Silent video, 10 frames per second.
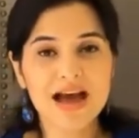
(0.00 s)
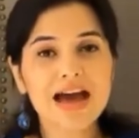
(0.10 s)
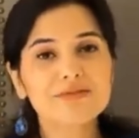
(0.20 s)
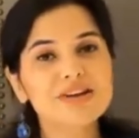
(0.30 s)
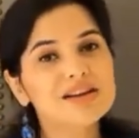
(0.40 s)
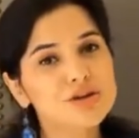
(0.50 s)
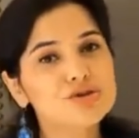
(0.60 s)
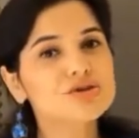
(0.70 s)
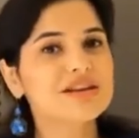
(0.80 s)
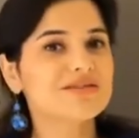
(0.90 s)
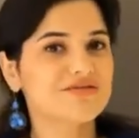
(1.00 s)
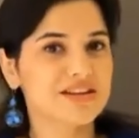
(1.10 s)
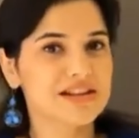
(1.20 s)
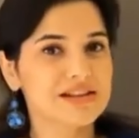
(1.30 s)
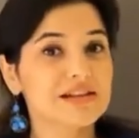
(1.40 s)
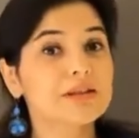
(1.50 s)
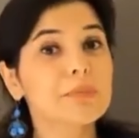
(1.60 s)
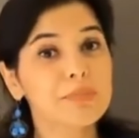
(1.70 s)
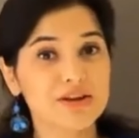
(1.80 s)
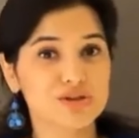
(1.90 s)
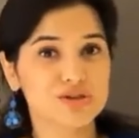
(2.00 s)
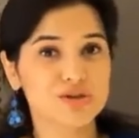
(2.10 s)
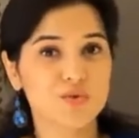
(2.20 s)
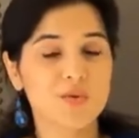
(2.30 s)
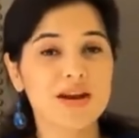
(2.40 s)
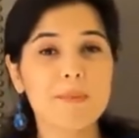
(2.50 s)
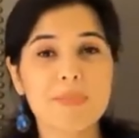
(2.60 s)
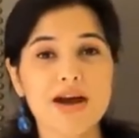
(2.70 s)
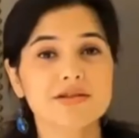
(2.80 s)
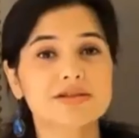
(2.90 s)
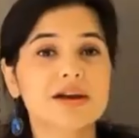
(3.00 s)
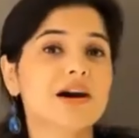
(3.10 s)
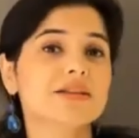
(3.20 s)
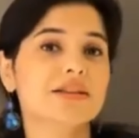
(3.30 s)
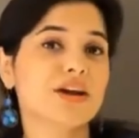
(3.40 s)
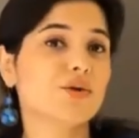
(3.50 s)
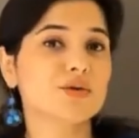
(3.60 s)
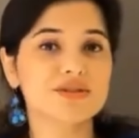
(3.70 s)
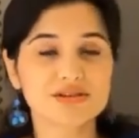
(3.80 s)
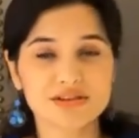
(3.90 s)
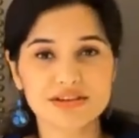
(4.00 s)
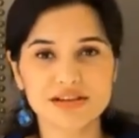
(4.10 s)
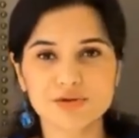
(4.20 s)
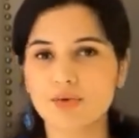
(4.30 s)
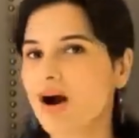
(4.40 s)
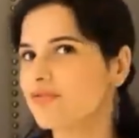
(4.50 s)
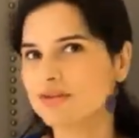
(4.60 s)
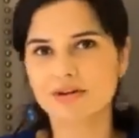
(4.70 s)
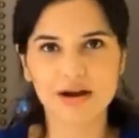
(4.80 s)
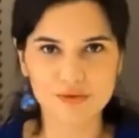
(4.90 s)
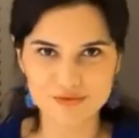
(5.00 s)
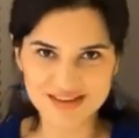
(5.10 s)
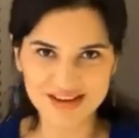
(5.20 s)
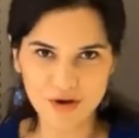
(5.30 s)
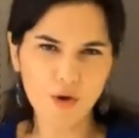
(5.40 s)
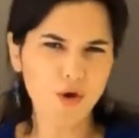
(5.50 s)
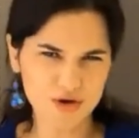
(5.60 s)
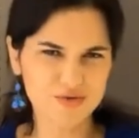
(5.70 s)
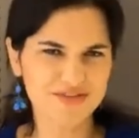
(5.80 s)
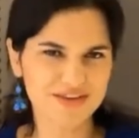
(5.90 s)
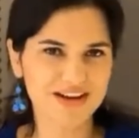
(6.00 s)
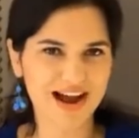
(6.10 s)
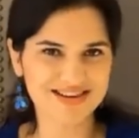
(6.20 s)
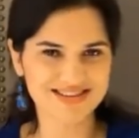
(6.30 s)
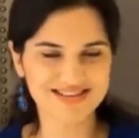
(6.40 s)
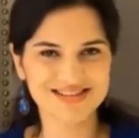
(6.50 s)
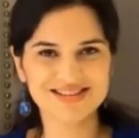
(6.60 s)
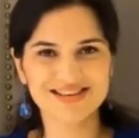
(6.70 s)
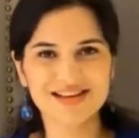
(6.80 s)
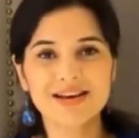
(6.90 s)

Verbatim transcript: And we literally feel the pinch when our parents aren't there constantly to hover around or to even guide us.